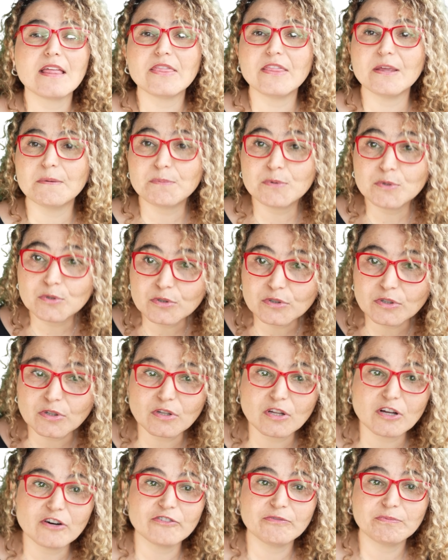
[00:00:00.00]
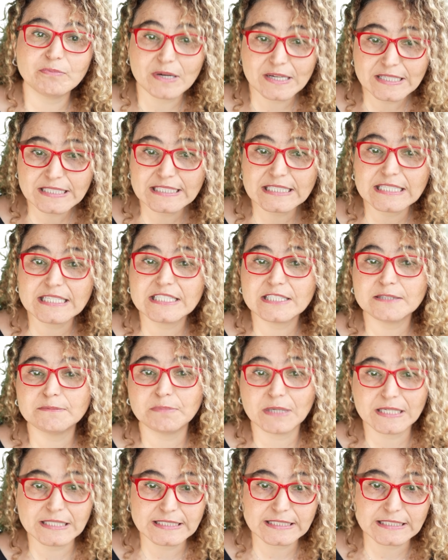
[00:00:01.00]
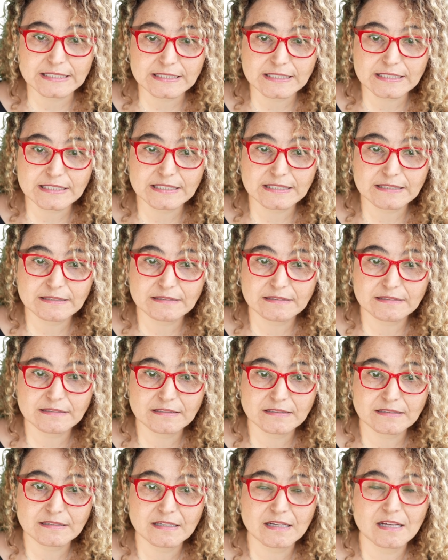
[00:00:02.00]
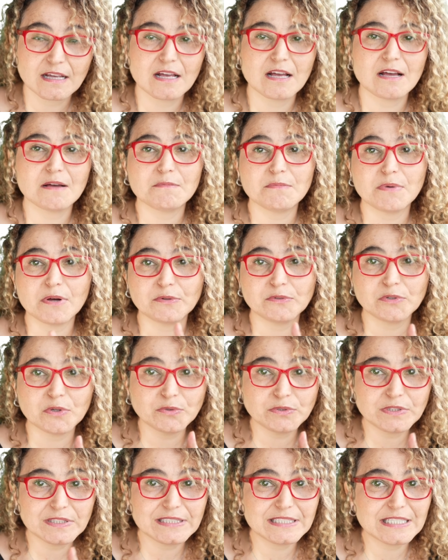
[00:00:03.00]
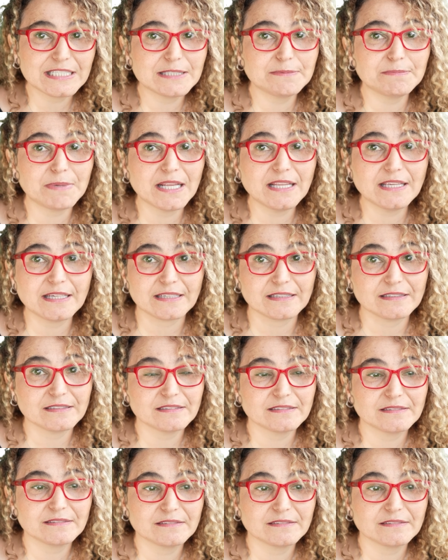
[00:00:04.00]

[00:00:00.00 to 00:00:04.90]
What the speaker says: The plural of bus is buses. But notice the spelling.